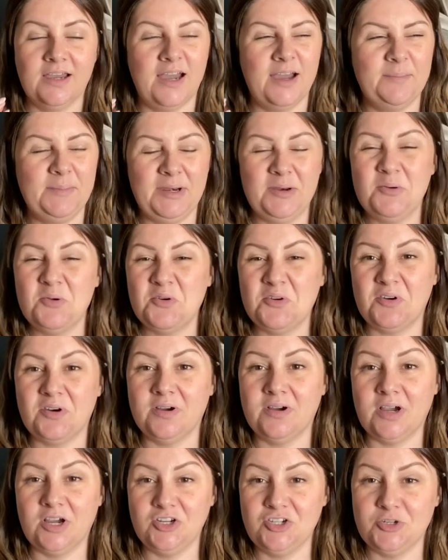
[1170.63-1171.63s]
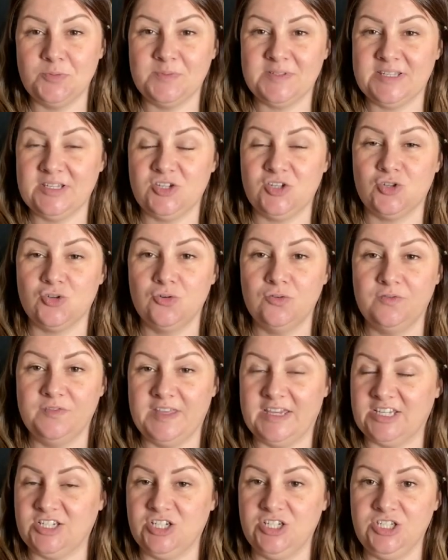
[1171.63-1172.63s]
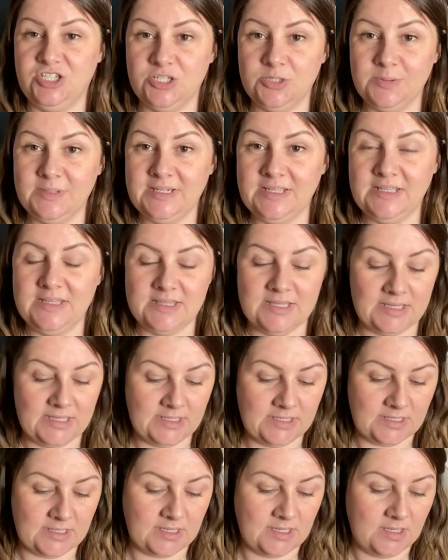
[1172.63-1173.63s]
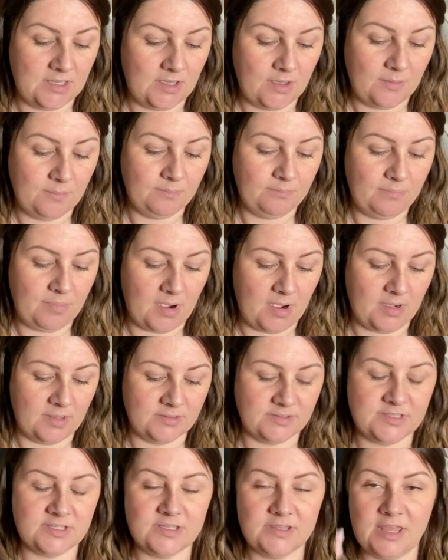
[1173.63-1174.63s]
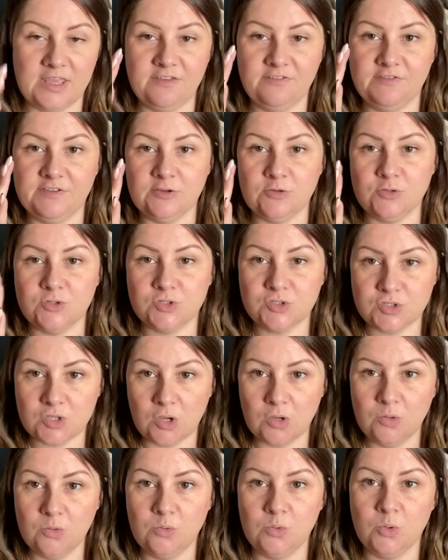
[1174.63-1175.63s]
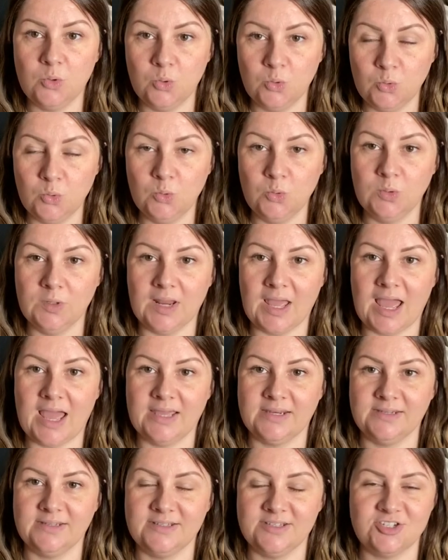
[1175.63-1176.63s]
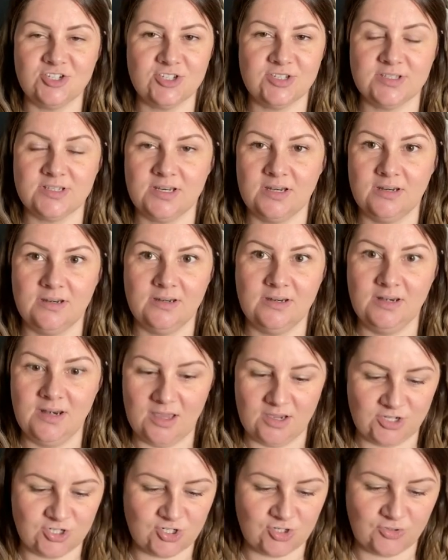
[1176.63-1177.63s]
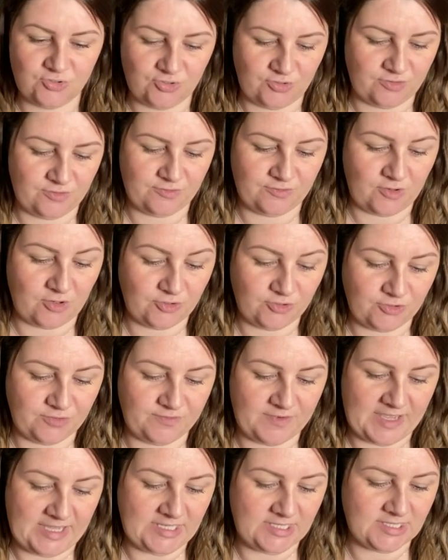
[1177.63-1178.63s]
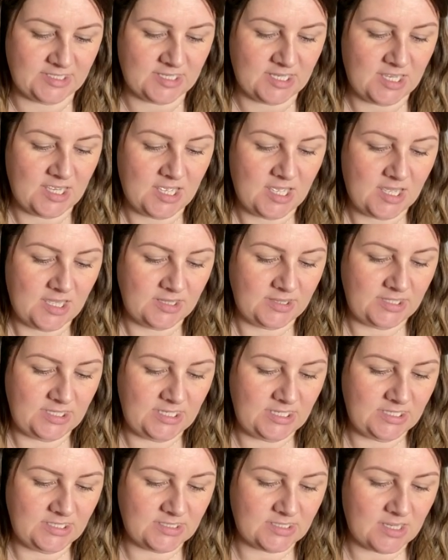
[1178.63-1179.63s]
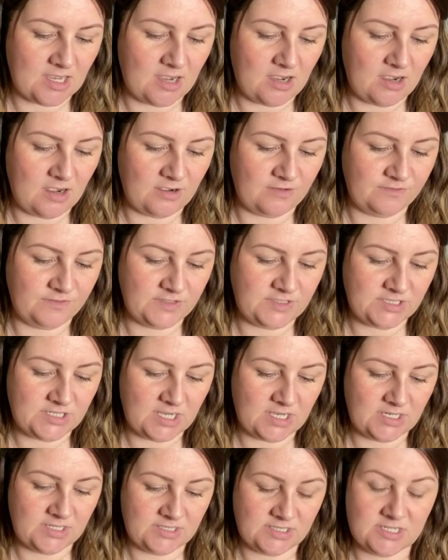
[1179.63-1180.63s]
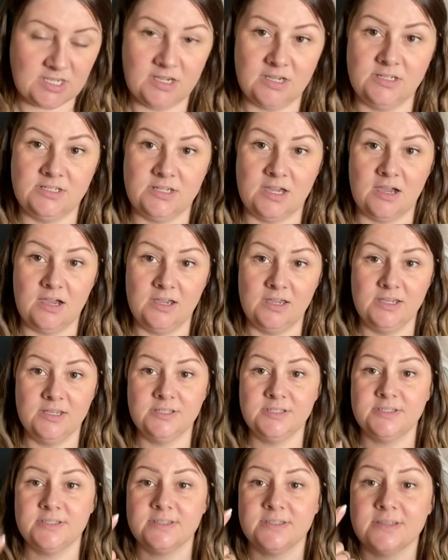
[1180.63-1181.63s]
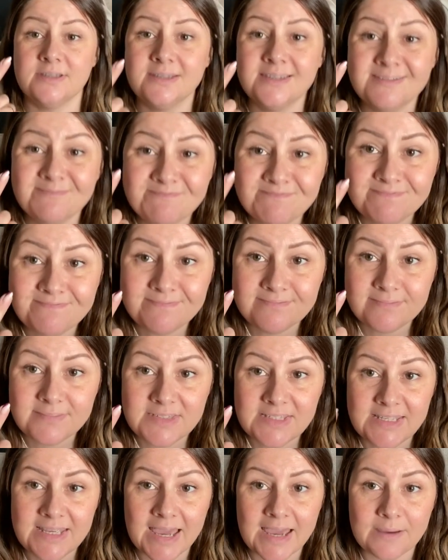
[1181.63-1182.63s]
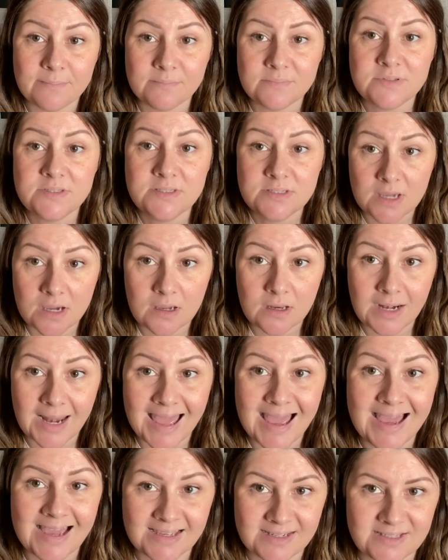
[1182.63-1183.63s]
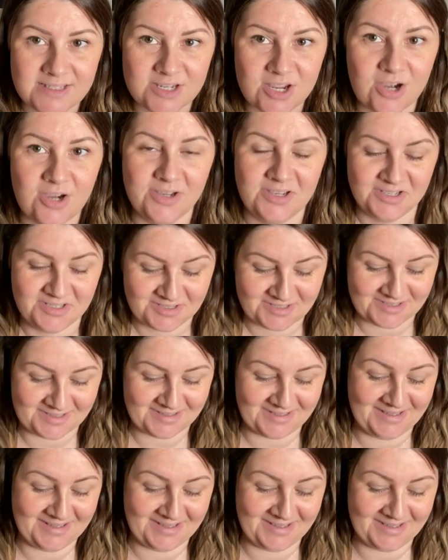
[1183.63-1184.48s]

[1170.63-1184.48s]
I mean, I'm not 100% sure if they actually do anything, but they feel so cool and just lush on your face. These are for dull and tired eyes. Yep, dull and tired.